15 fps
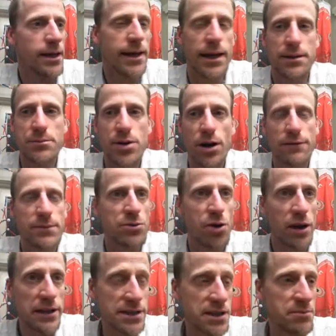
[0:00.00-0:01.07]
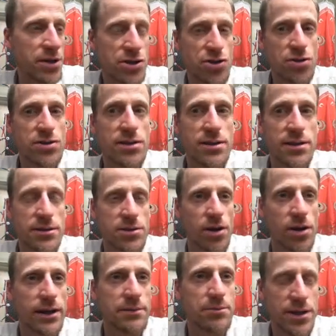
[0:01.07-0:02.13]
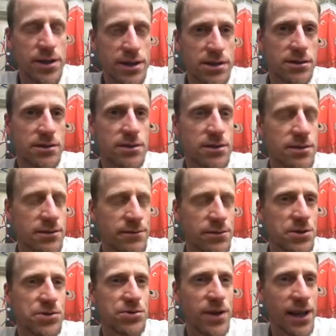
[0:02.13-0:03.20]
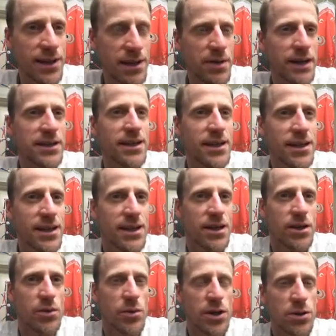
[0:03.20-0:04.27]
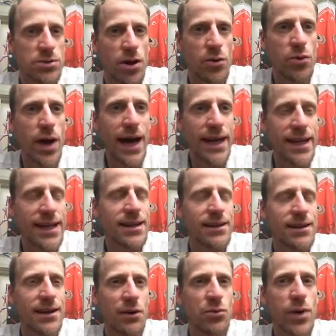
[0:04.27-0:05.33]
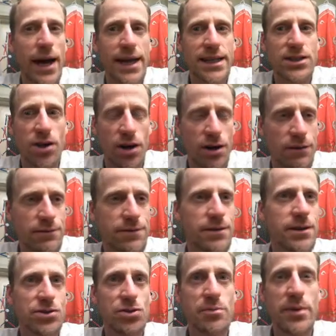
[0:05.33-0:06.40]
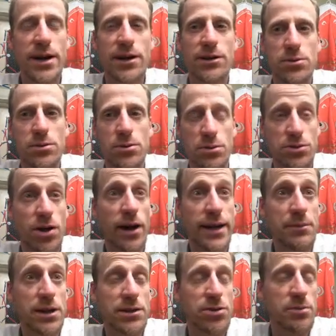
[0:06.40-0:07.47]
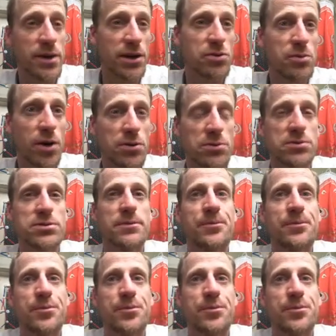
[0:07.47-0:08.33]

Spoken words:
Now, the Bureau of Meteorology produces the tide predictions for Australia, but we also run a range of numerical or dynamic numerical models.